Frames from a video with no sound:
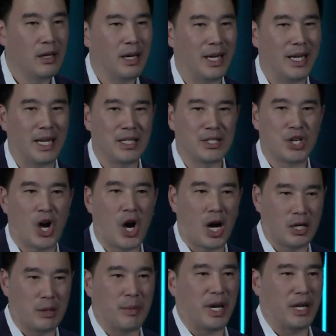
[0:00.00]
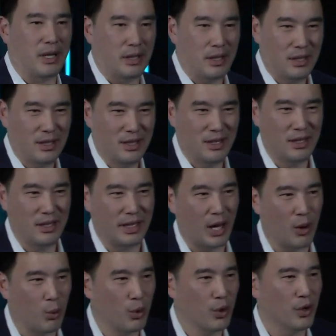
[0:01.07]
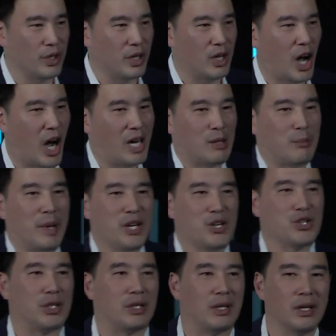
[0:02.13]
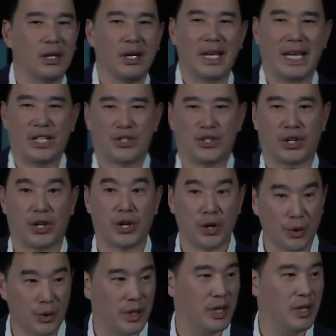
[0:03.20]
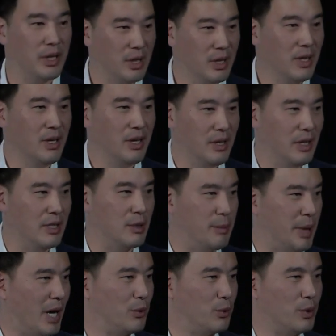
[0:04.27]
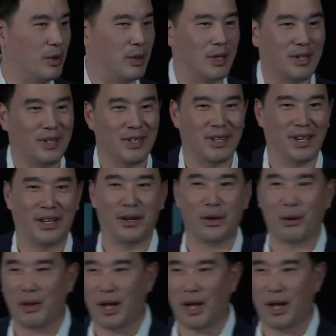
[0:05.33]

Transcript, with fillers: and it's automated. And that word, automation, in security is a bad word. I know a